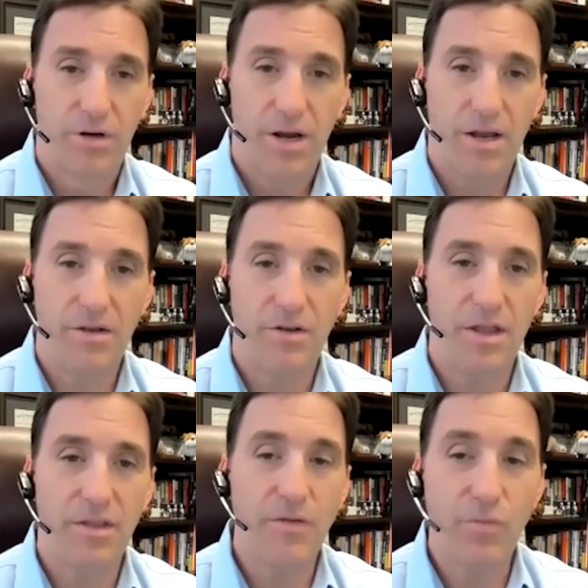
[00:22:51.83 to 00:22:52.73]
And
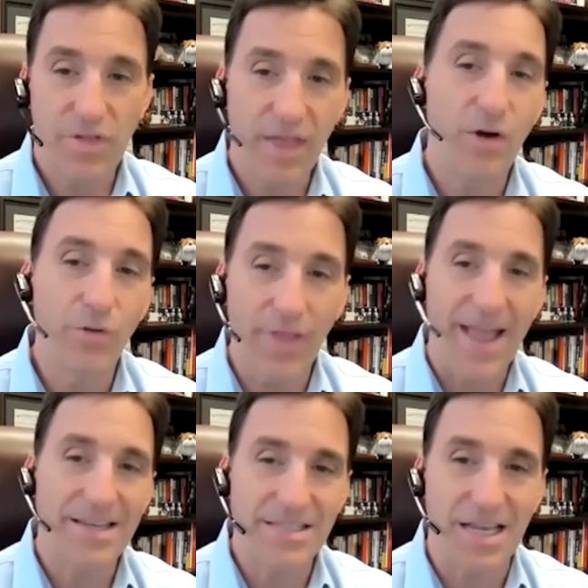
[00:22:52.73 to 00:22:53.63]
they've withheld
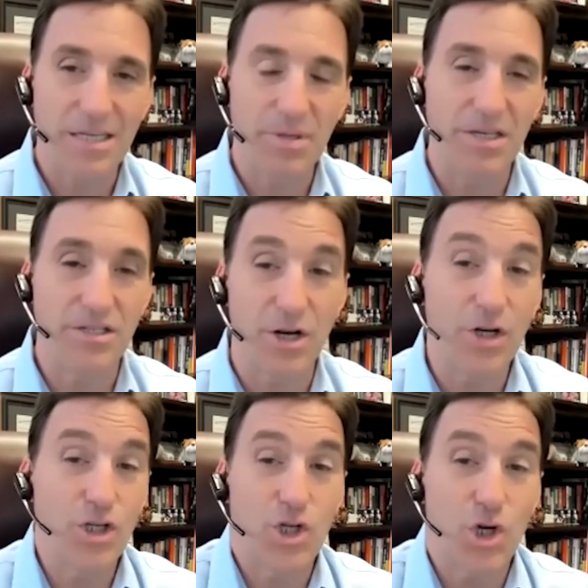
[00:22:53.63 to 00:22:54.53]
assets because they're
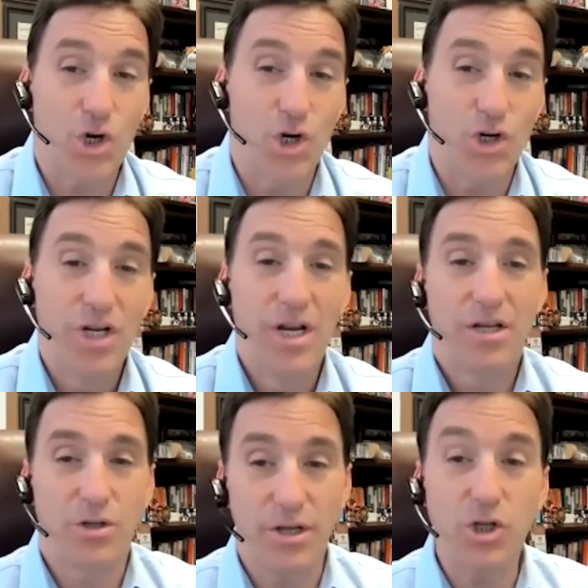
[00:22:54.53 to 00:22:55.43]
concerned.
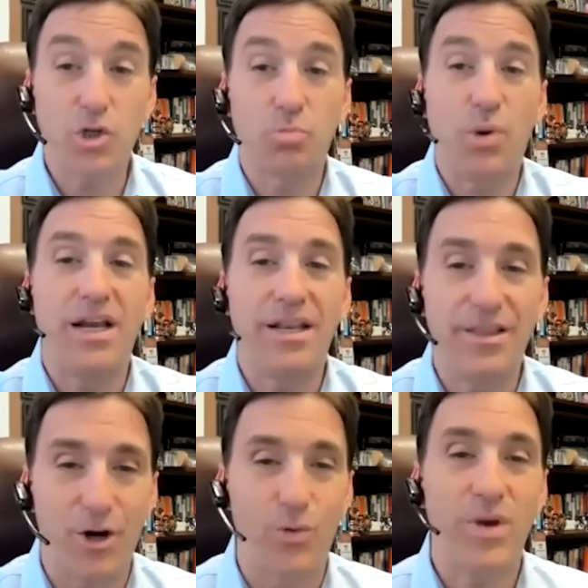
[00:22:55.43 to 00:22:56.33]
So they're spreading
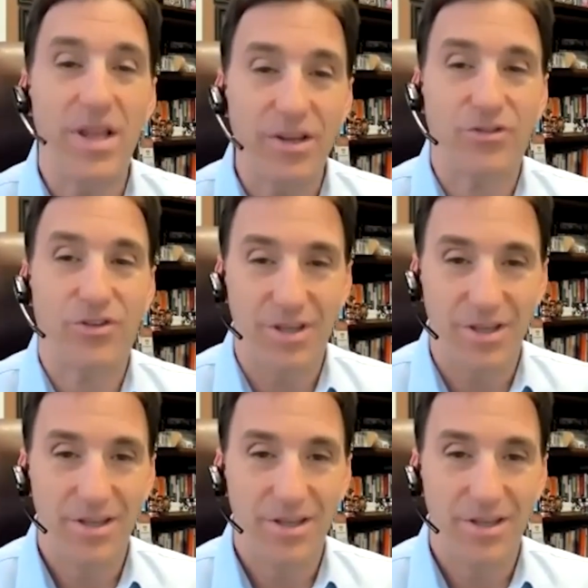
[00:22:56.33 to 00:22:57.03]
their risk.